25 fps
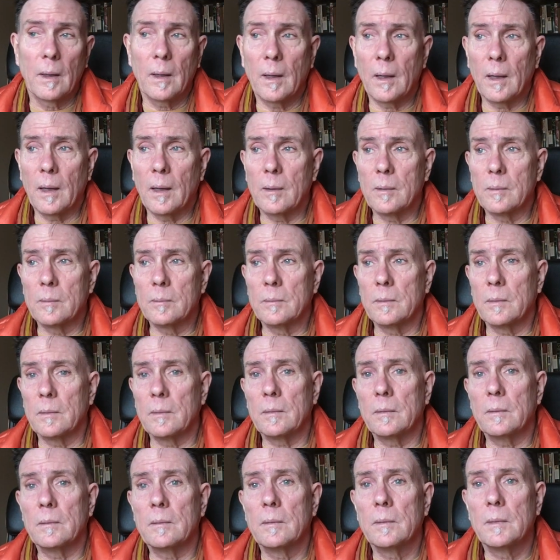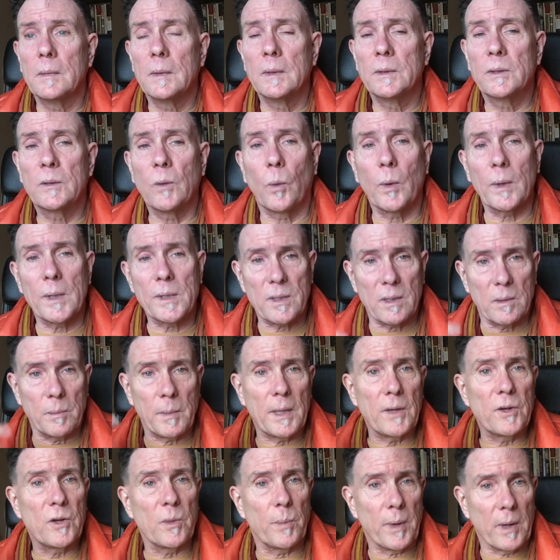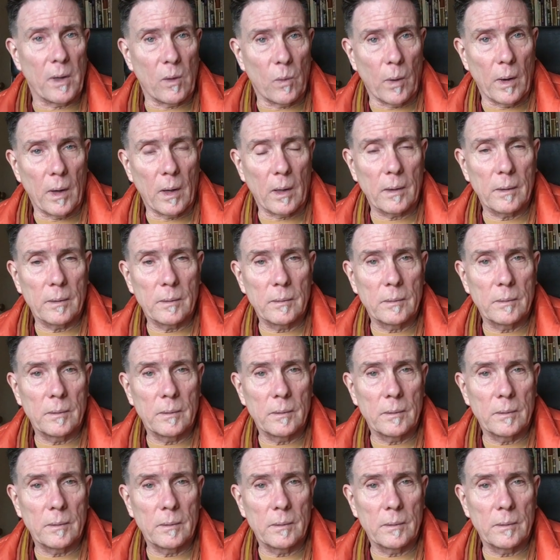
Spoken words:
So what does it mean to be aware?